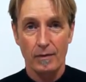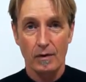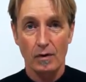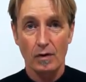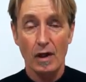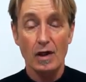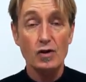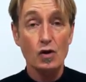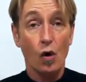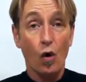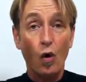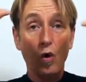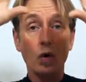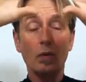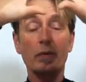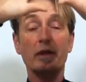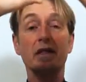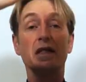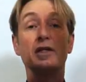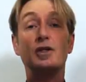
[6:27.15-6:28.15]
That's all
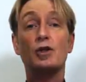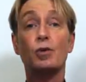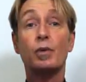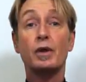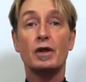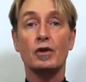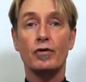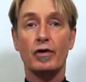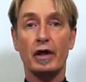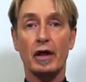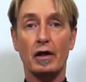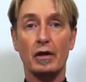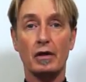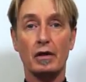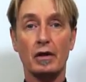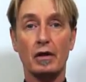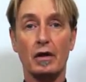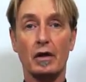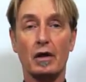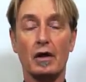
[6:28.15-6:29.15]
we need to agree on.
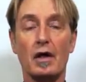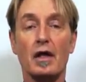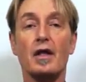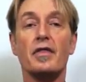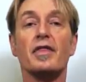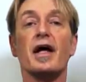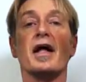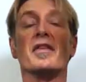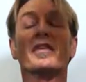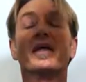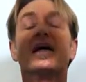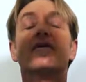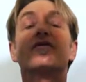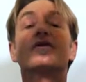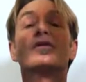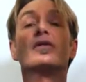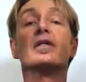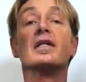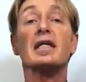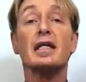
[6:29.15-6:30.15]
That there
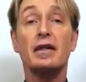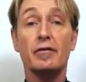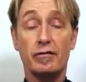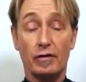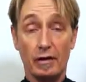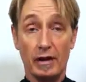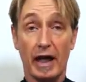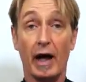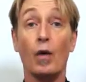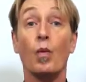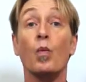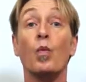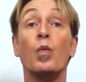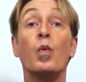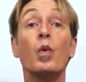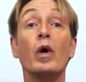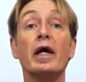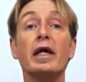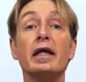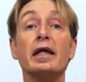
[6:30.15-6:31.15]
is an evil that
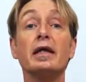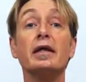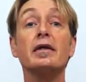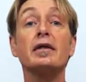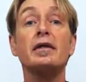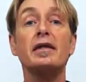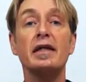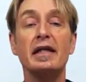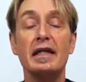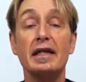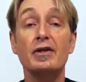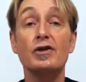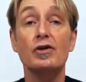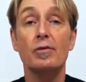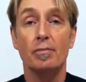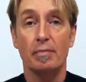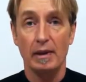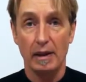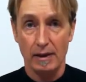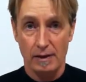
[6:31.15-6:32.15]
we need to
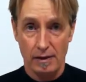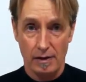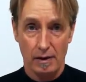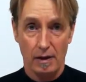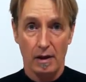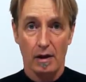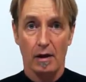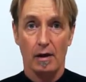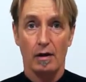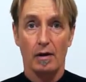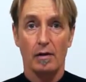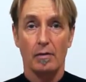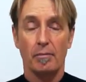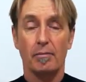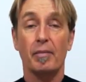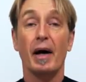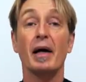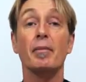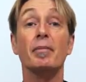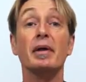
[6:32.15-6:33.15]
beat
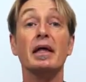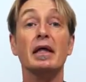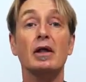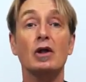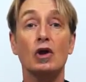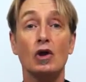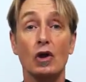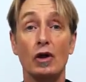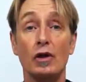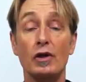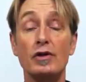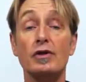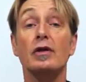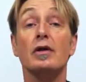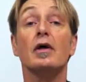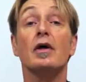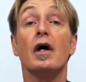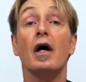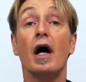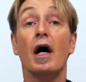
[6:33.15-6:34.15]
by being good
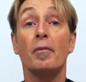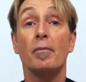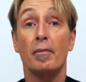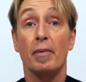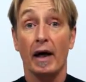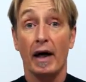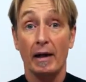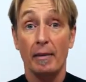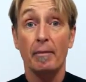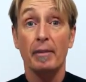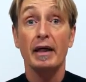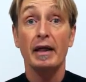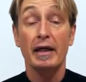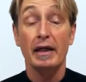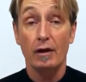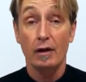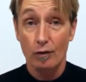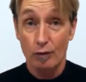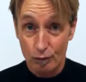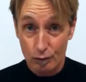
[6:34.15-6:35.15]
and by
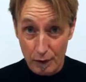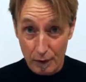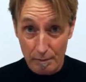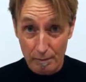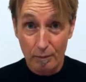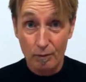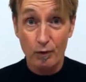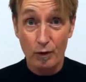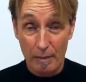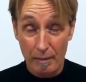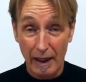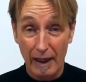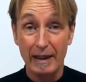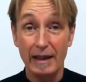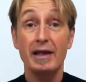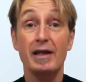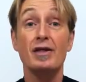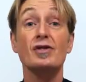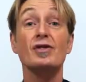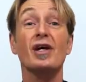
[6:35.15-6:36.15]
being
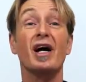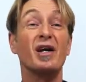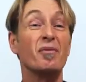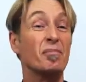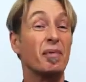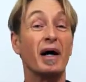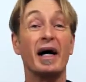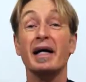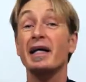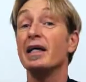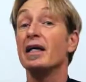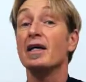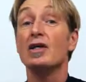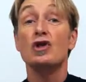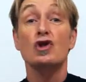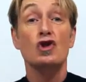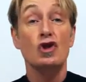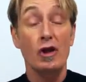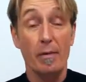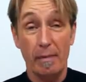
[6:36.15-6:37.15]
rebellious and by
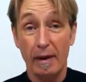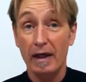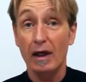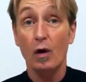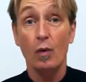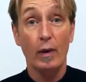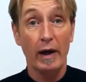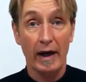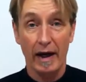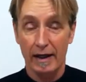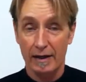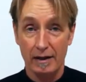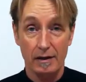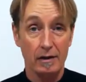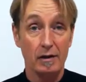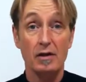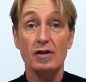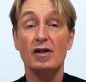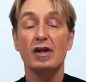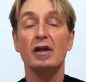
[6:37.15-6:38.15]
chipping away at it
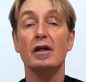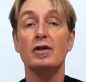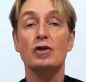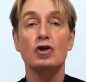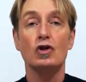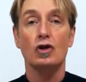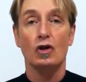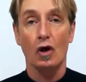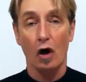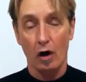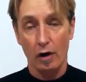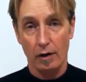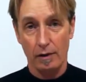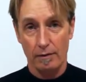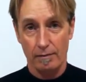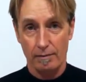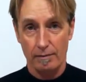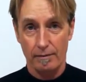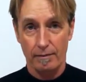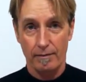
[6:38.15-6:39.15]
until it's gone.
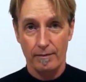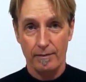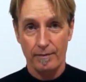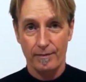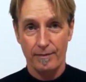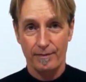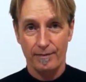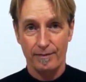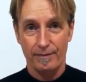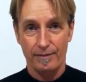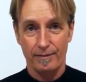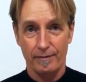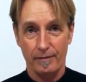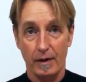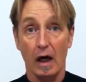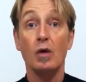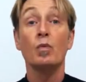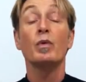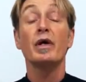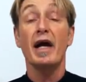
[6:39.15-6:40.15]

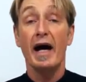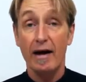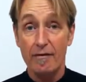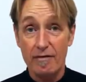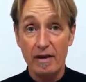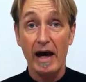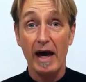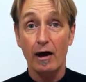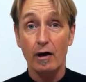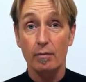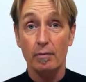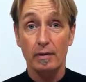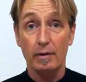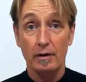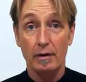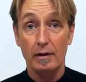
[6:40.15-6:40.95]
And we have the help.